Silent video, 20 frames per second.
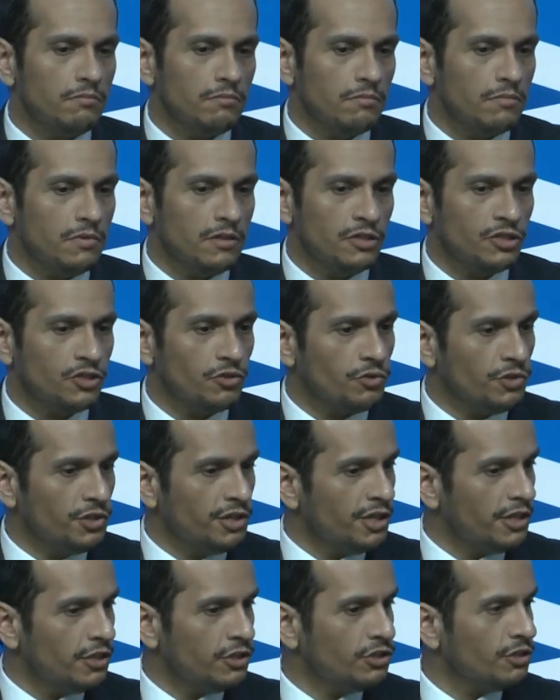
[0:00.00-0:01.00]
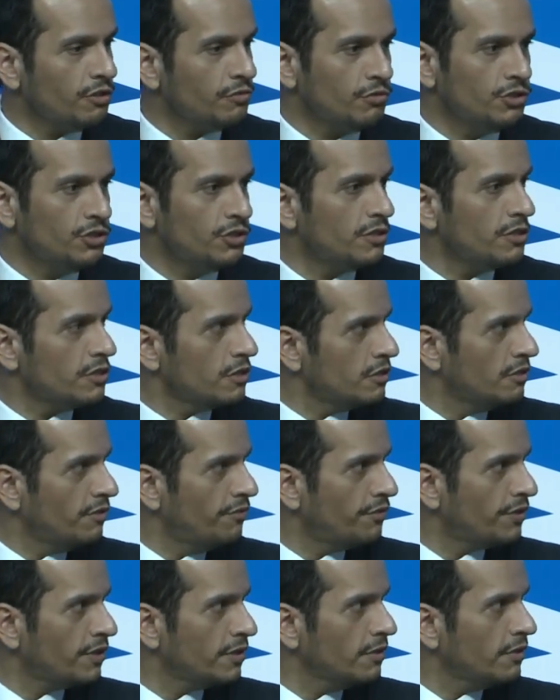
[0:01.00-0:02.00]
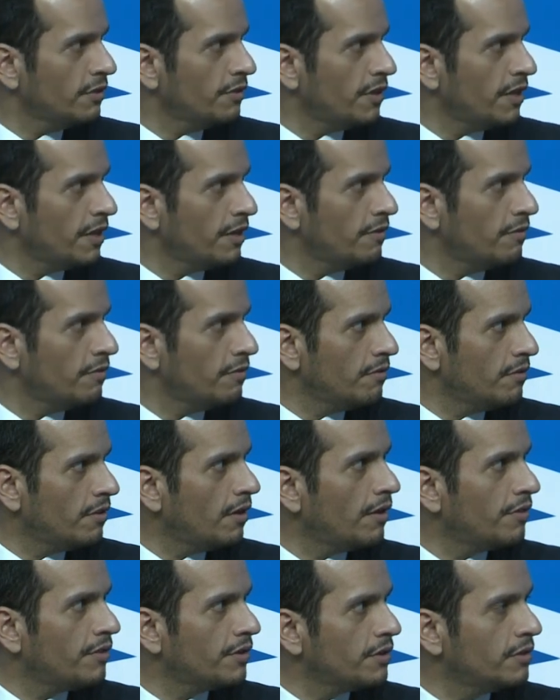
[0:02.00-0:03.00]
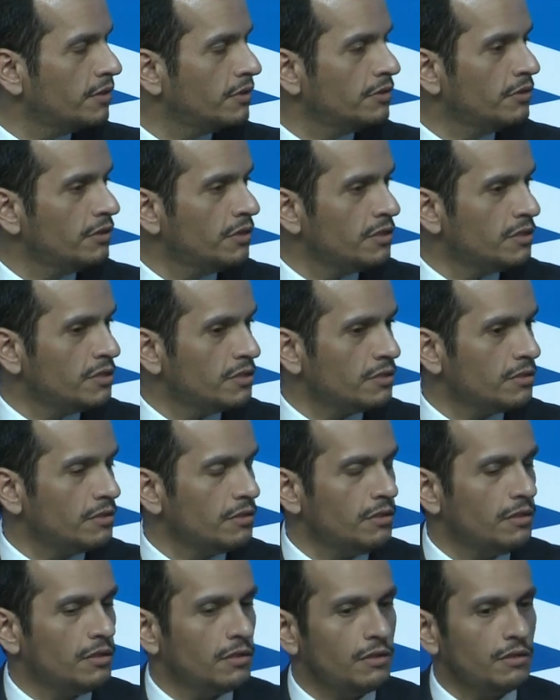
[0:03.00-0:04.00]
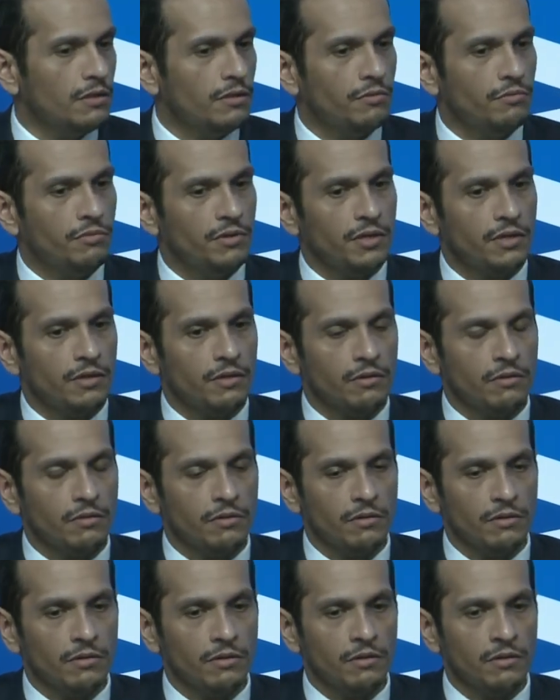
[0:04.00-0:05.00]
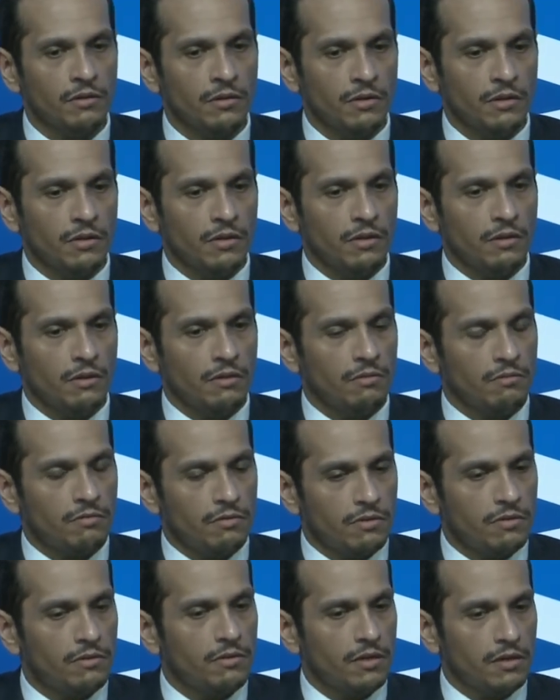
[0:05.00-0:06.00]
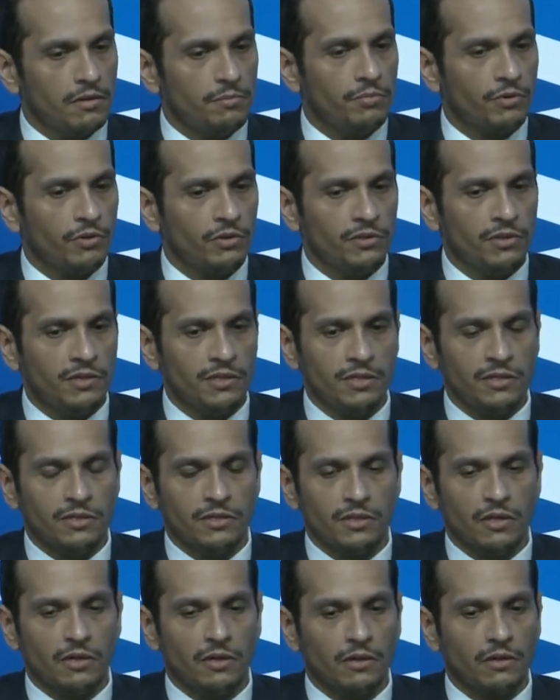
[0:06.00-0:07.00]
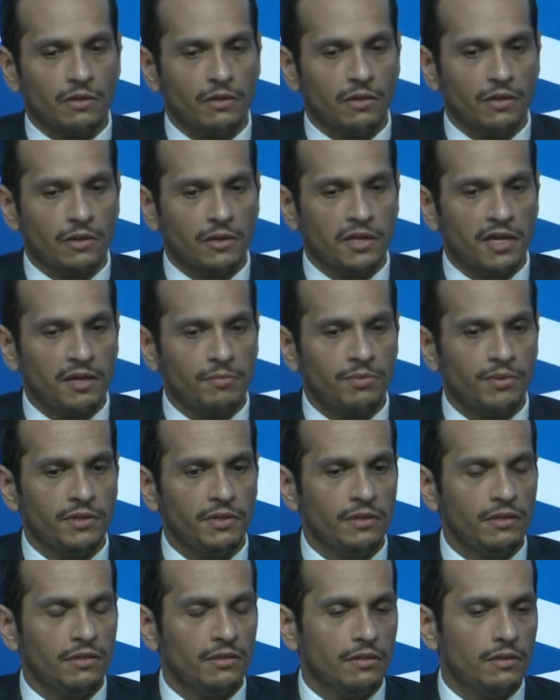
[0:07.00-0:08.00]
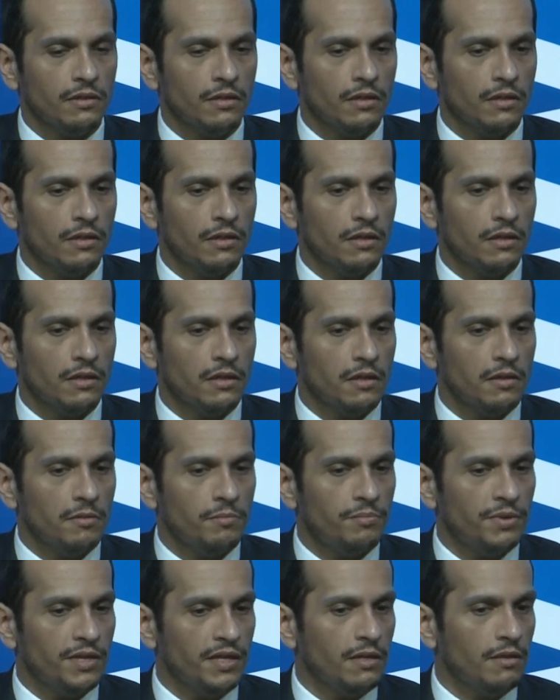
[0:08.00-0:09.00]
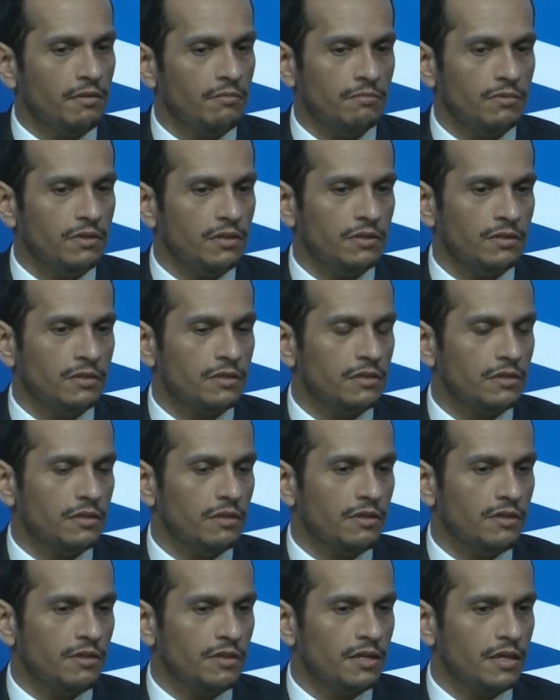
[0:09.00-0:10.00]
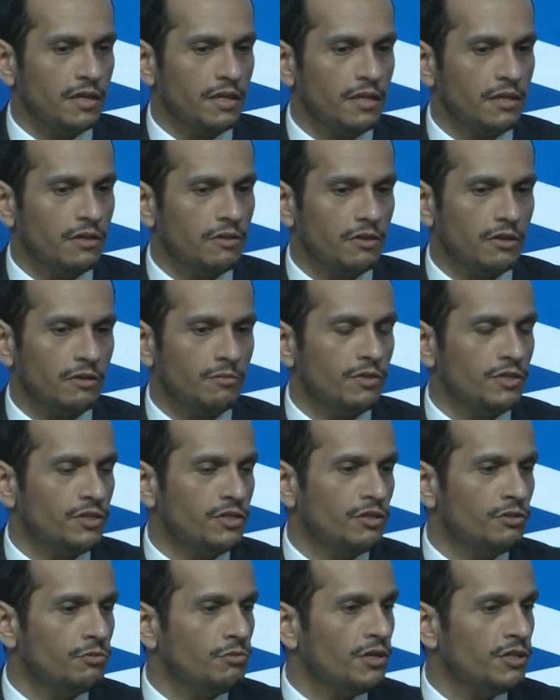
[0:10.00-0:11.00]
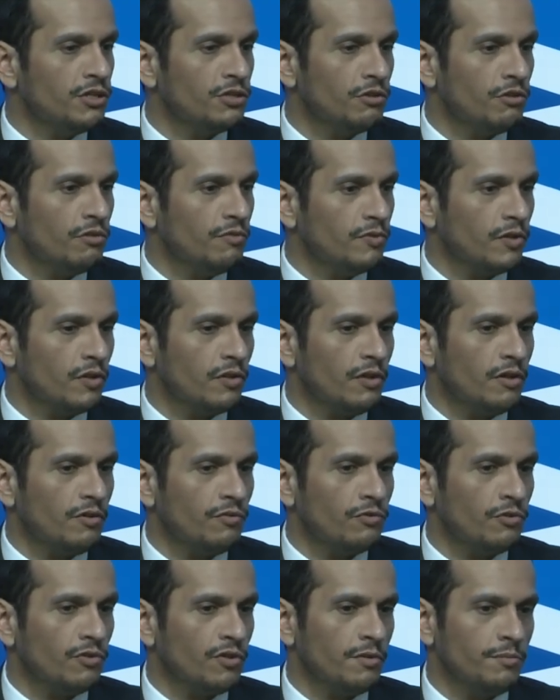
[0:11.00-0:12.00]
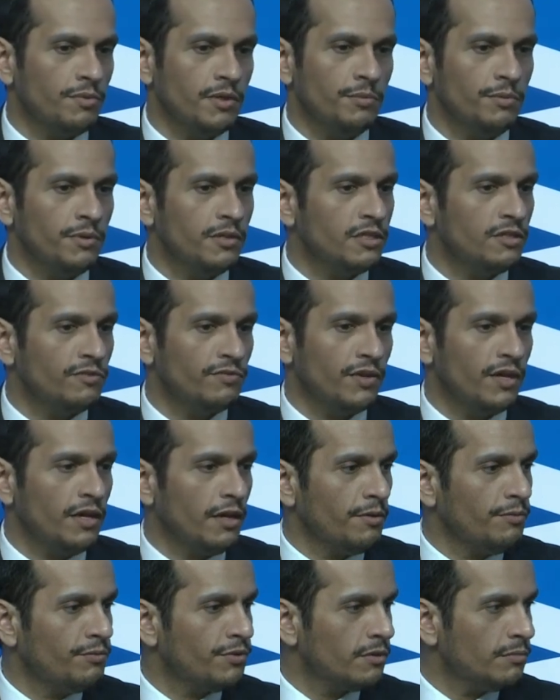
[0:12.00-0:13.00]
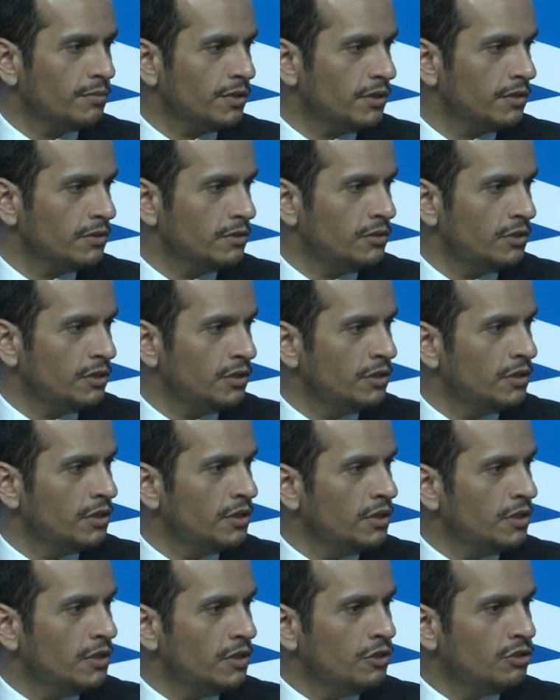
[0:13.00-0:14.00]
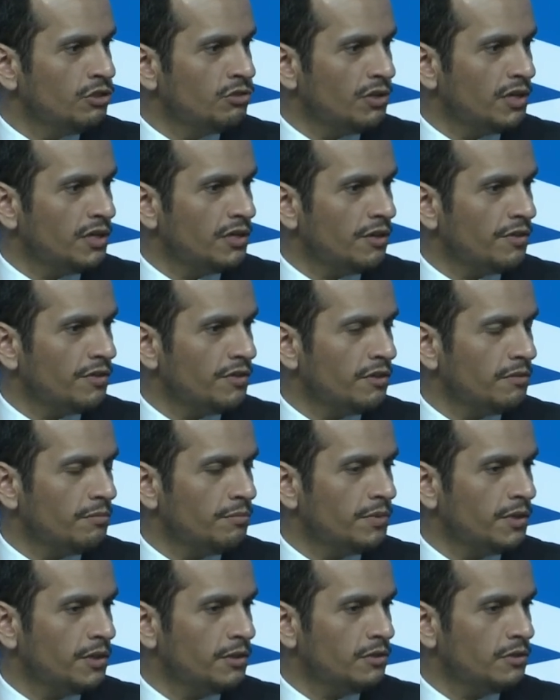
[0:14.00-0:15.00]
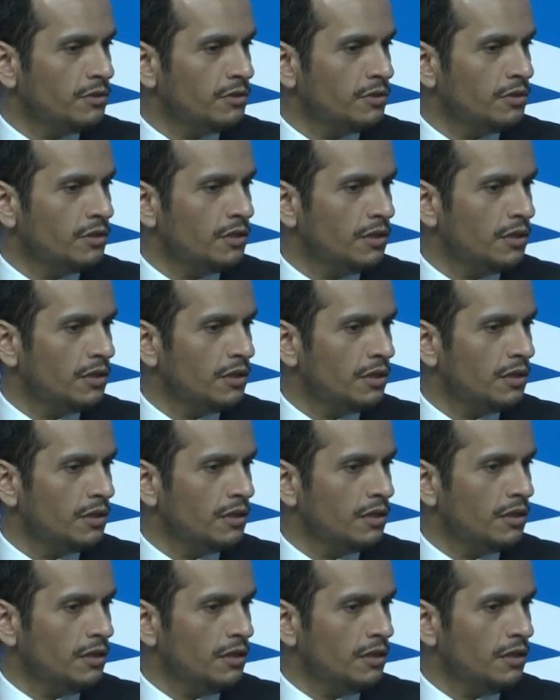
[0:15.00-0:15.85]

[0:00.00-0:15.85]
its own nature, which is different than the other countries where the protests are, are happening. Uh, it's the economic situation over there for the people. It's vary from a country to another, but uh,